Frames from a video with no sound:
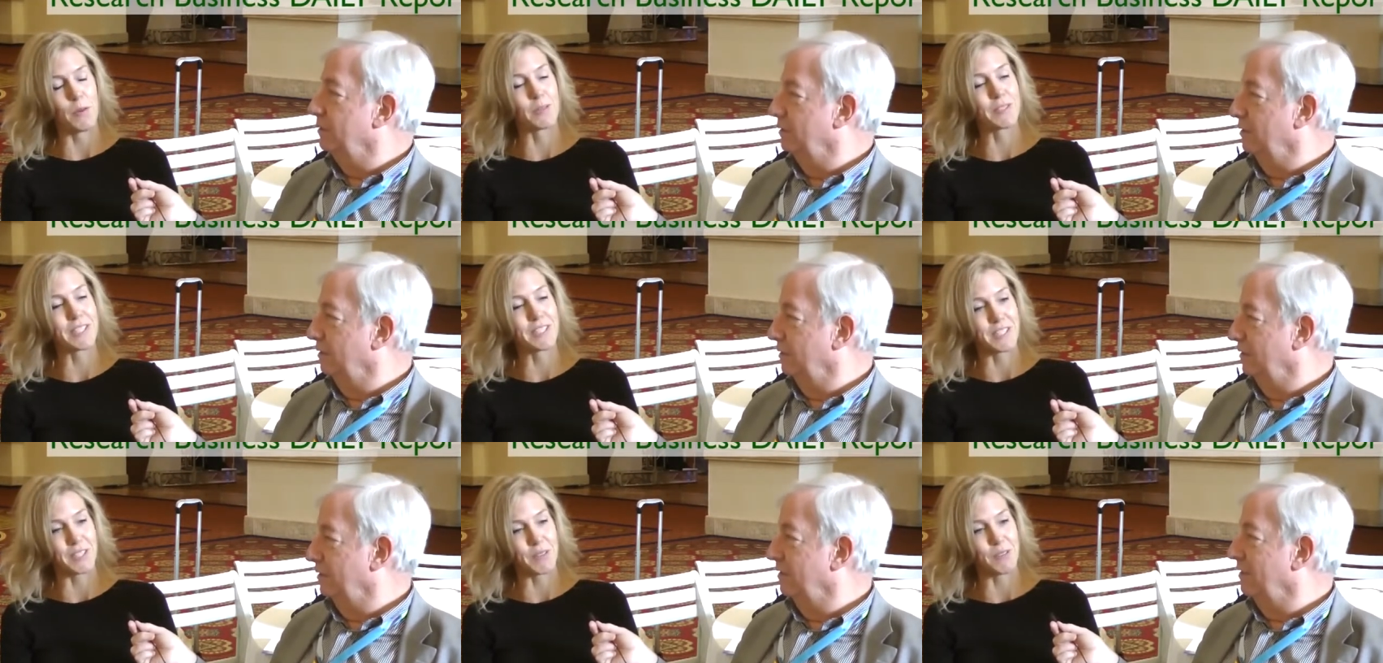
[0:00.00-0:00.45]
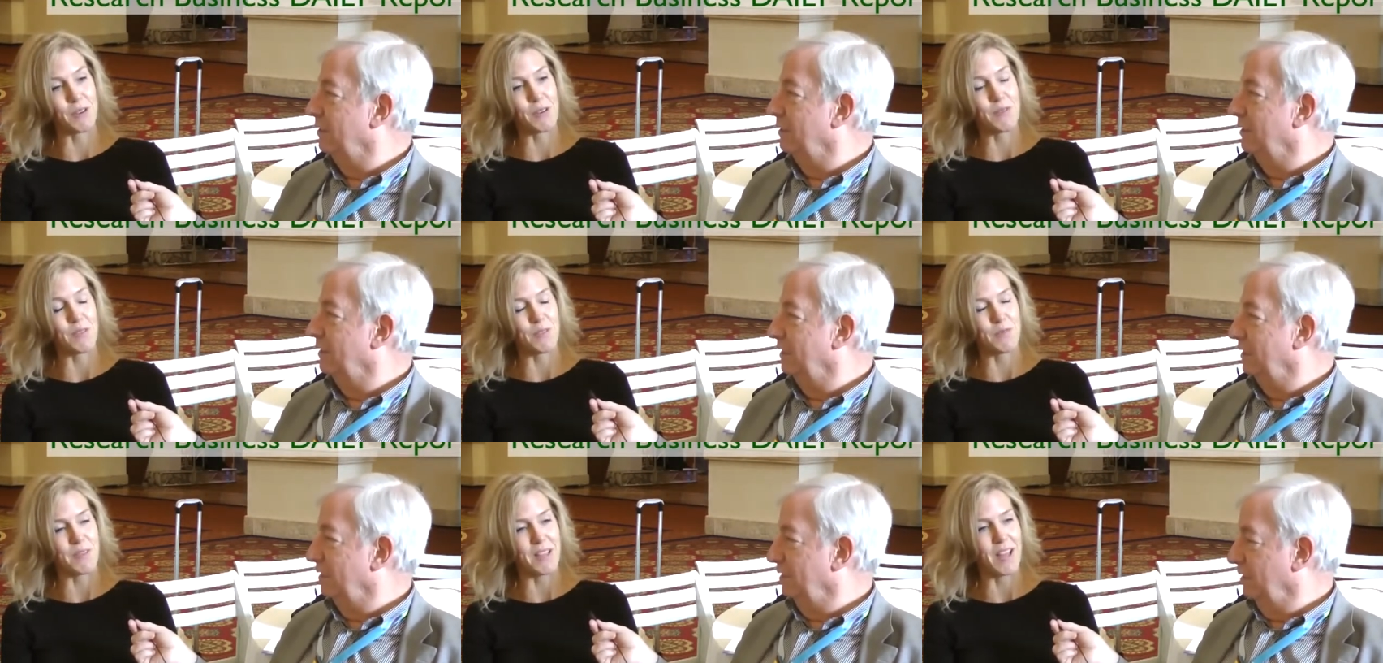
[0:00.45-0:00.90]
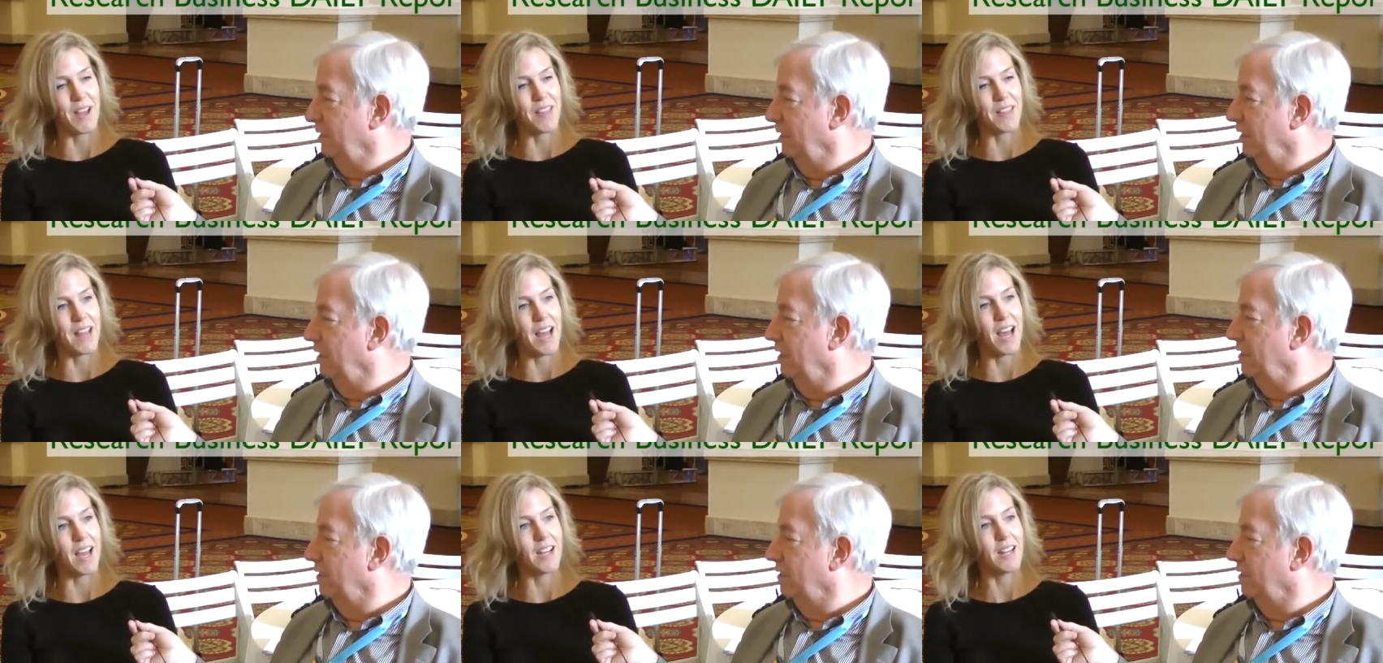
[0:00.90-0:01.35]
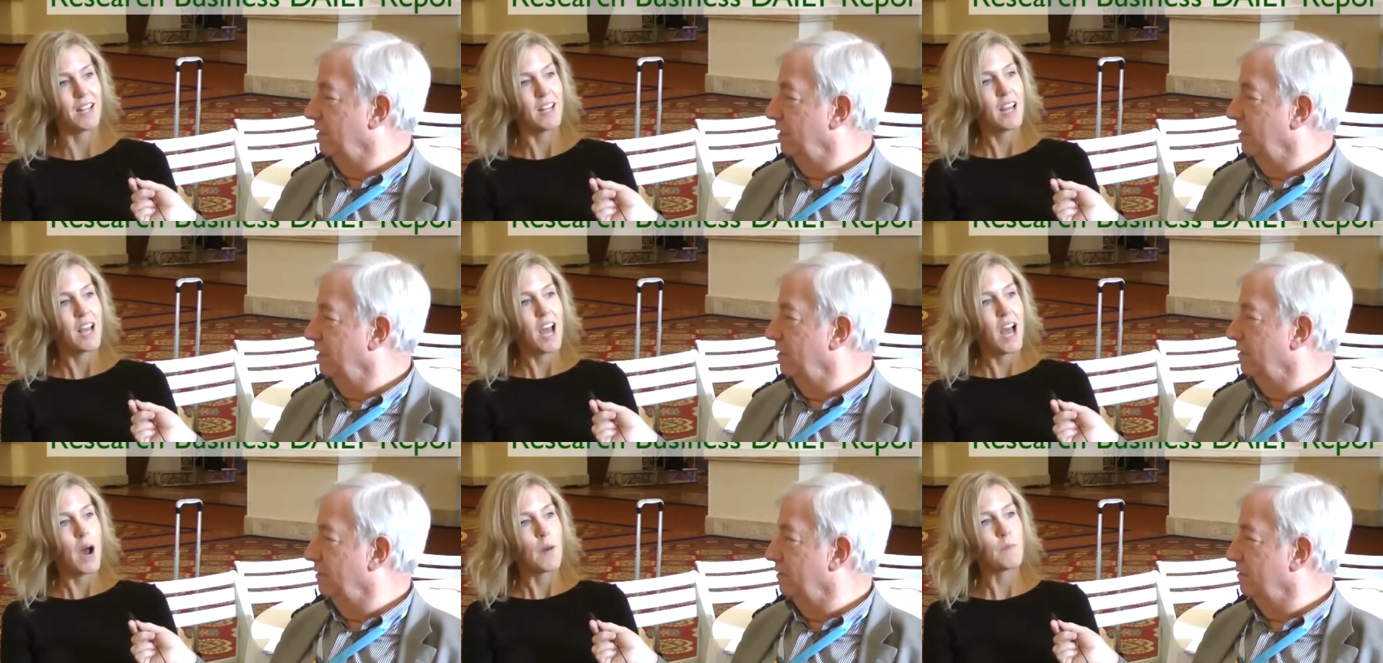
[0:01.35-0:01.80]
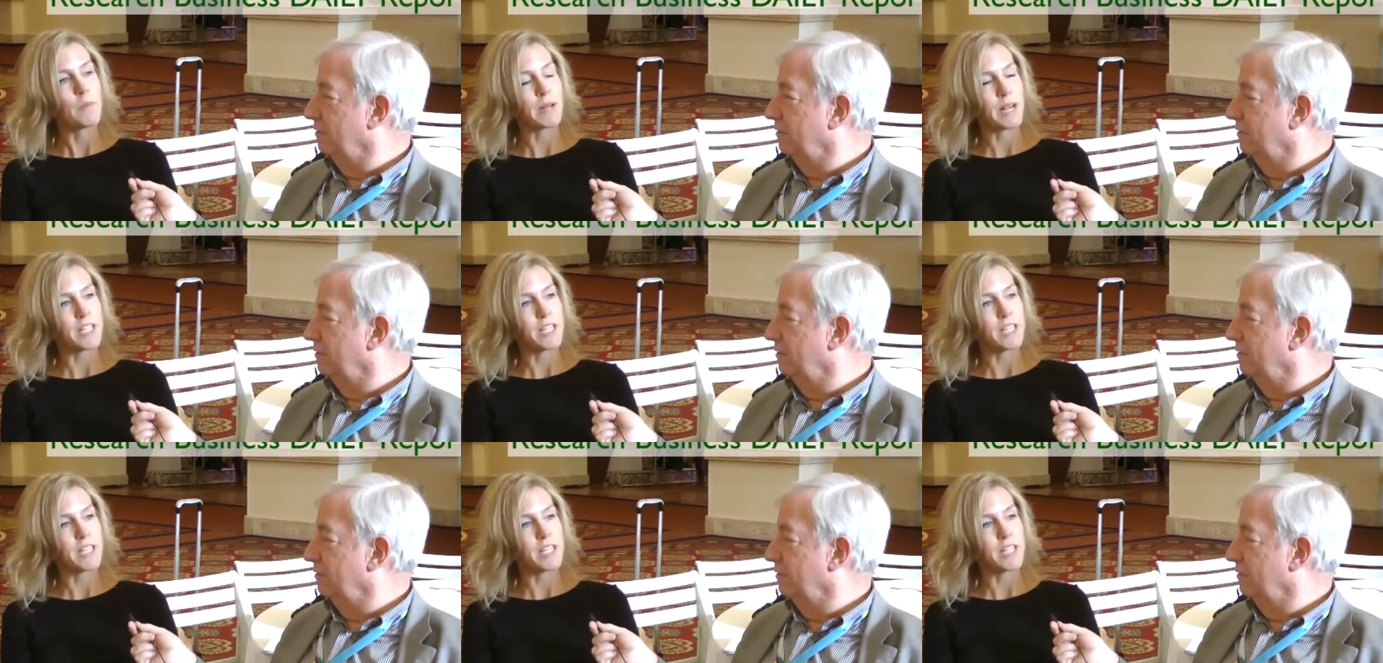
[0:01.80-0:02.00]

Speaker 1: that will disagree with me on that. Yeah.